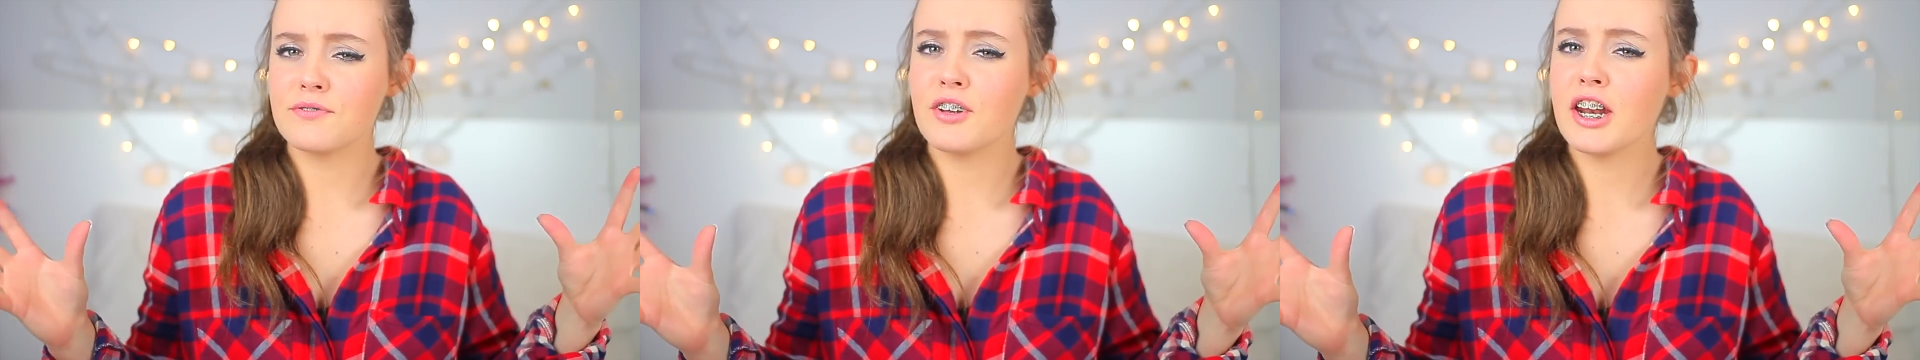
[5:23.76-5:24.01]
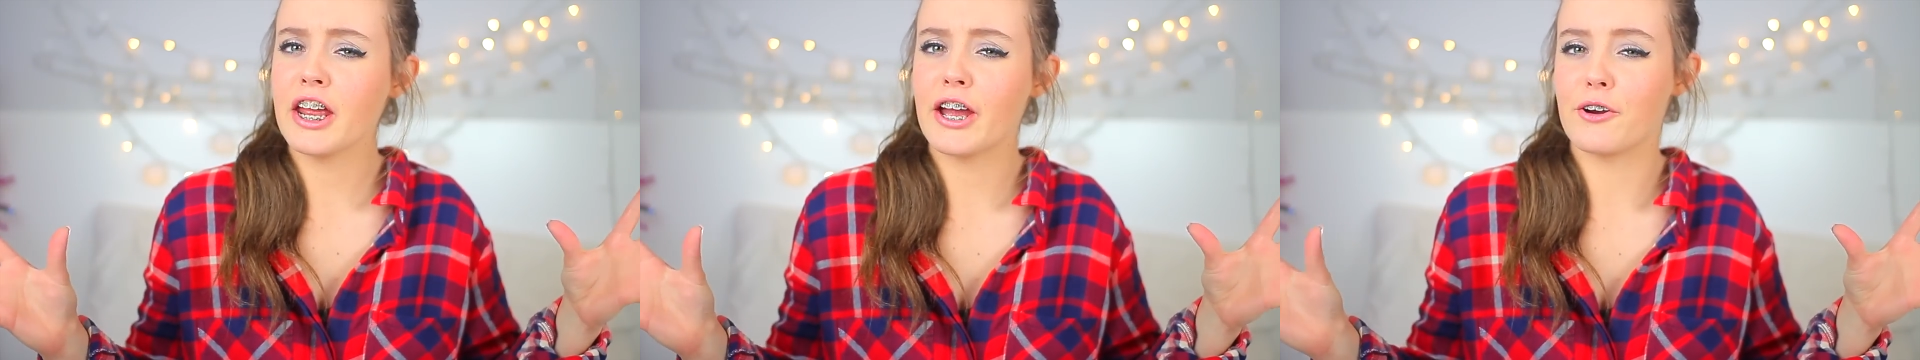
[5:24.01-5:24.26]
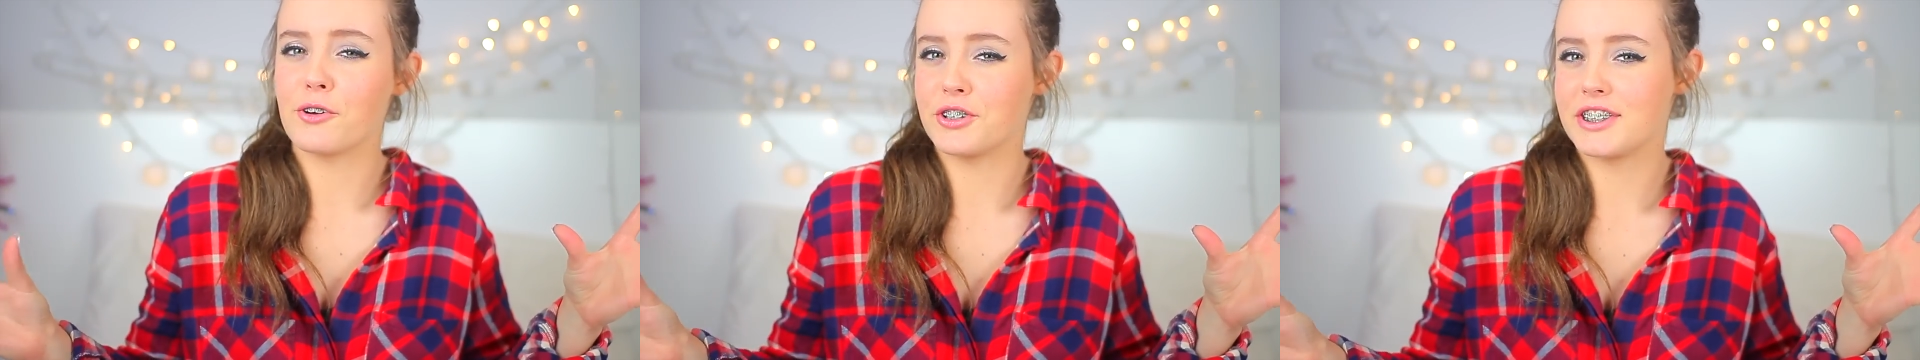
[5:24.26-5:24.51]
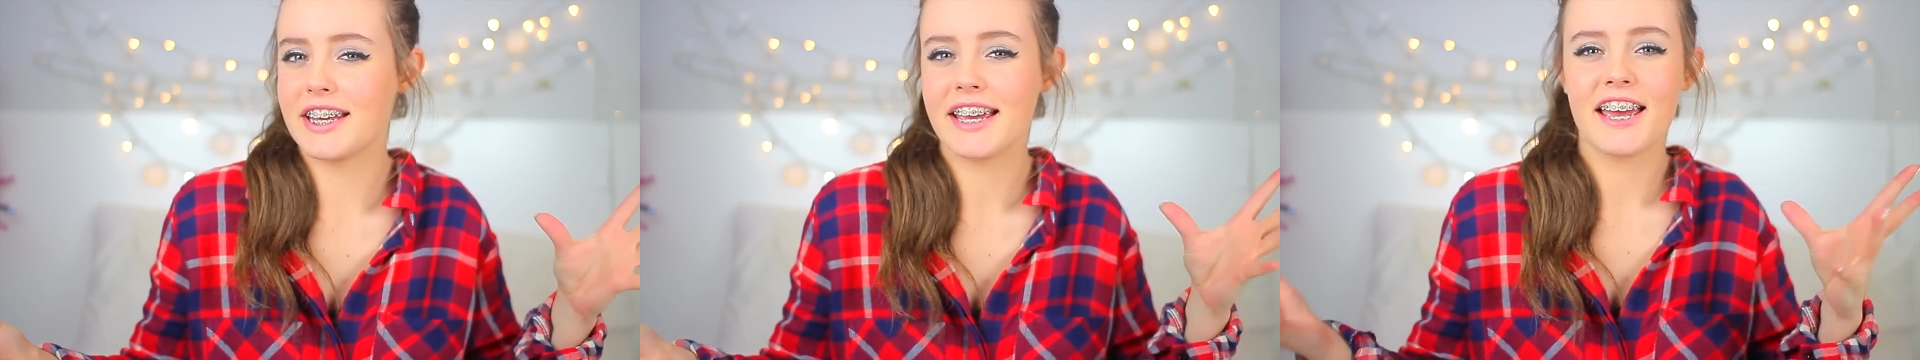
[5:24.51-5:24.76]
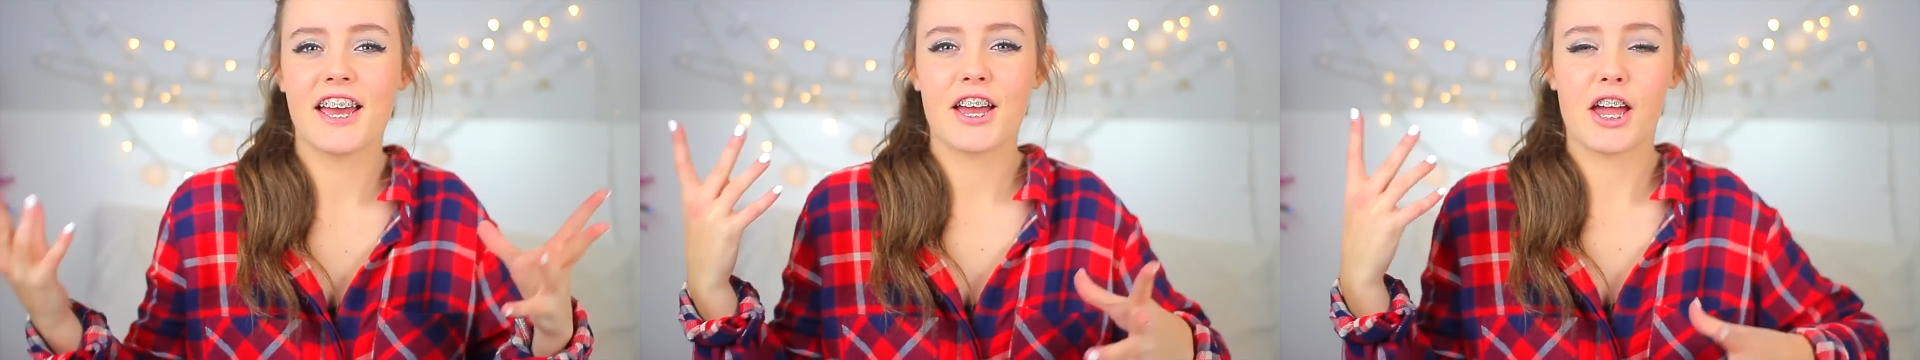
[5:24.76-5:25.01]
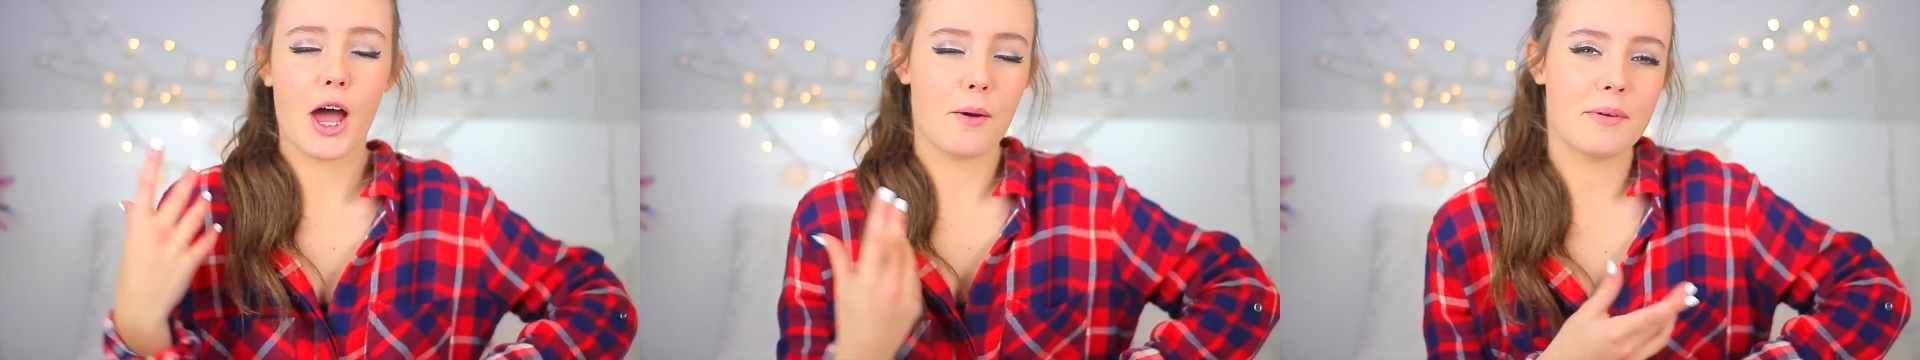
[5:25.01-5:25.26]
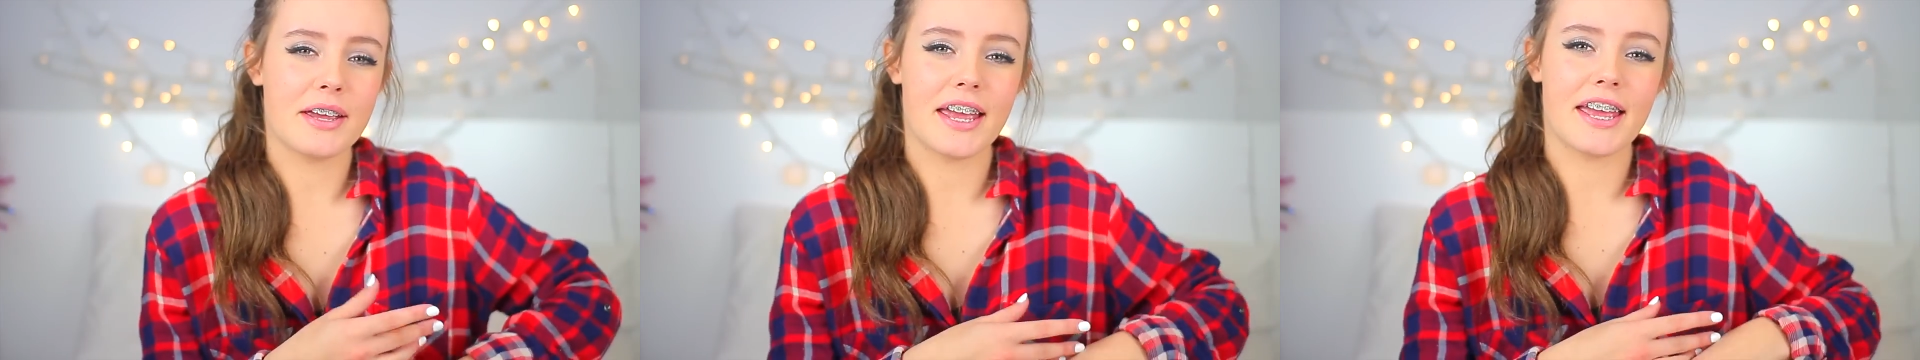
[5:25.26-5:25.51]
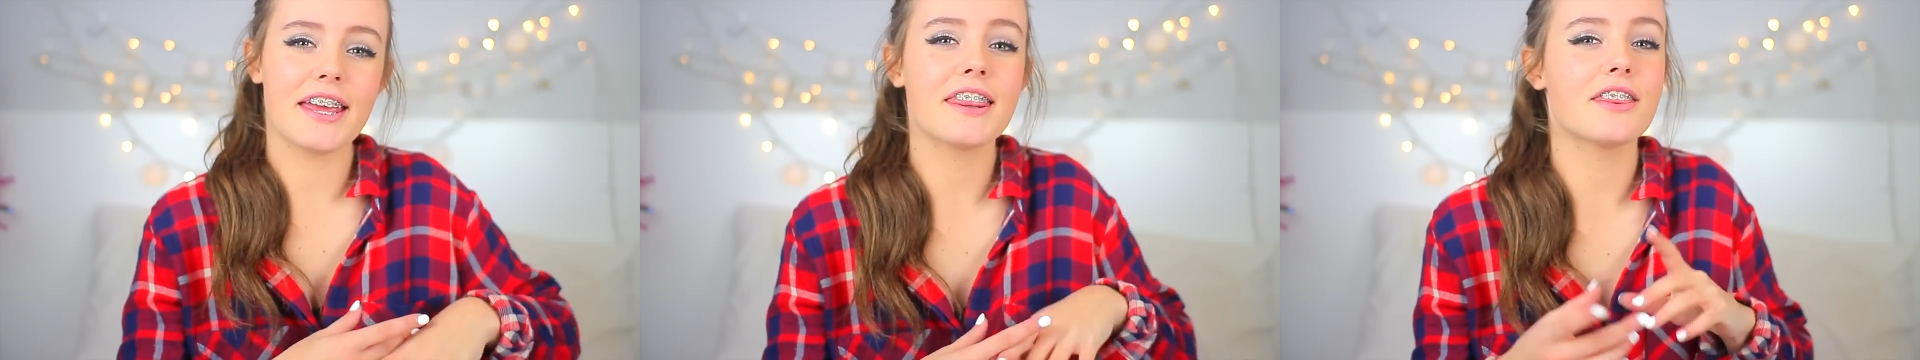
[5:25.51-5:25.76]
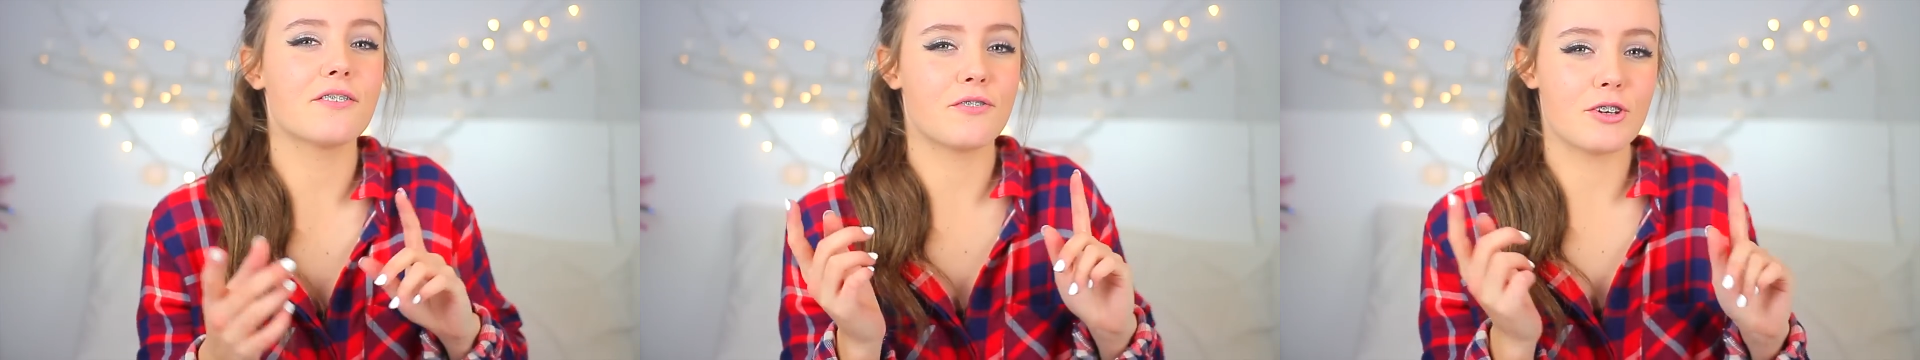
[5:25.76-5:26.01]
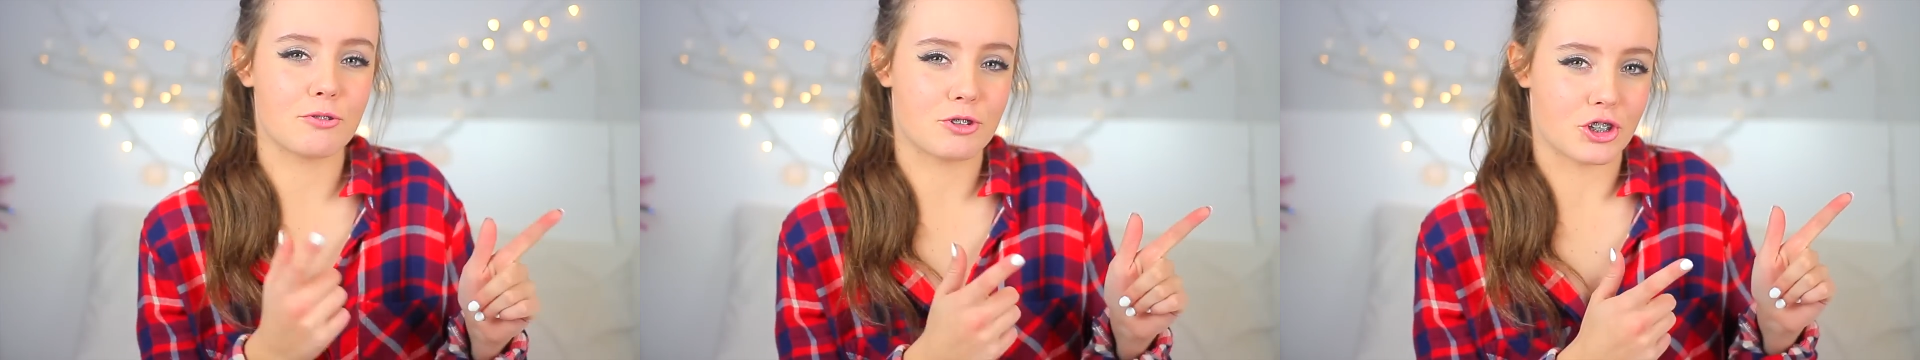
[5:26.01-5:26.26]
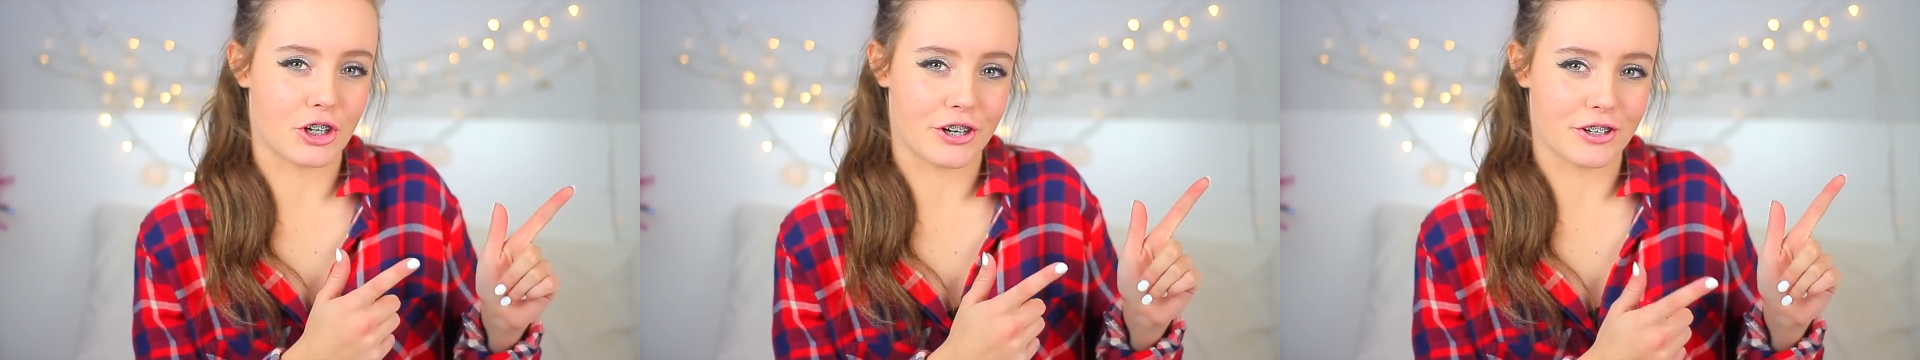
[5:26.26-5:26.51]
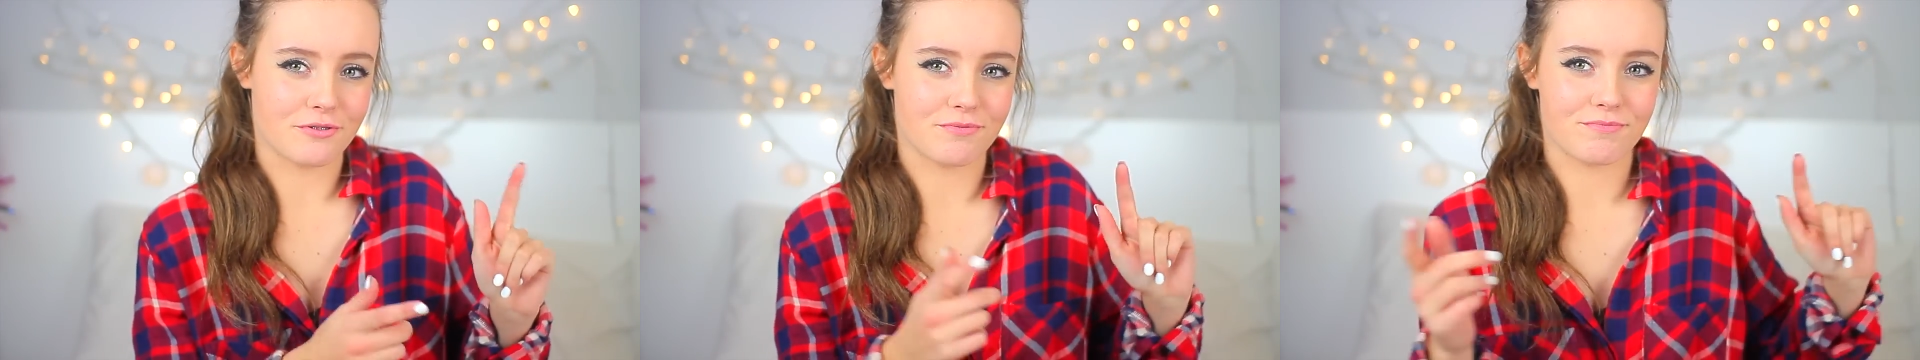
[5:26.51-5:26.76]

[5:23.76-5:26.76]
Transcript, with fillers: videos coming in the future.